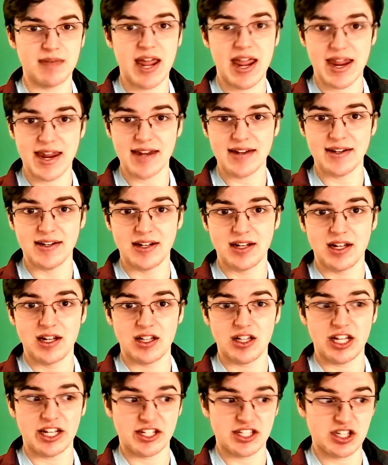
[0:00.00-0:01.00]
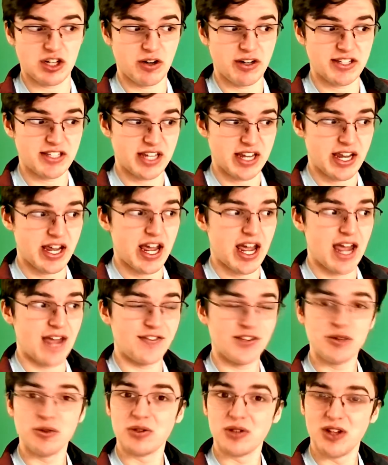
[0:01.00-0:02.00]
8. Like, seriously, if
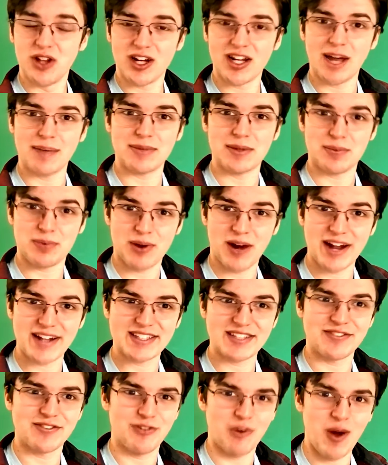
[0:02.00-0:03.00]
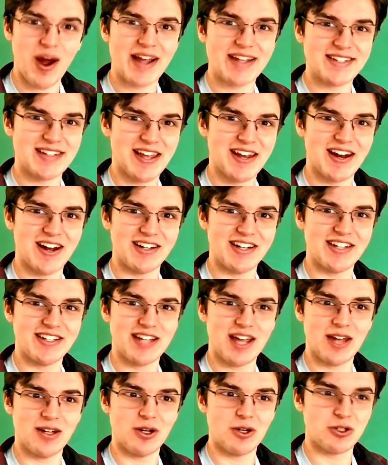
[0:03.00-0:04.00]
you look up the price of Wise 8 on
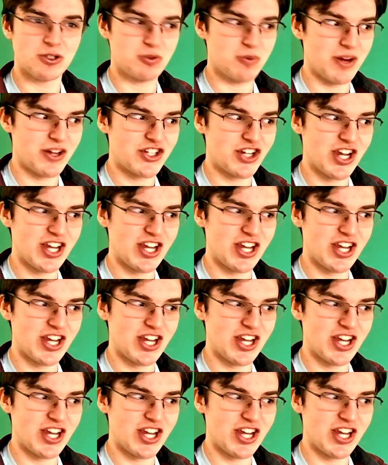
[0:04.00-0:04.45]
Nintendo Switch,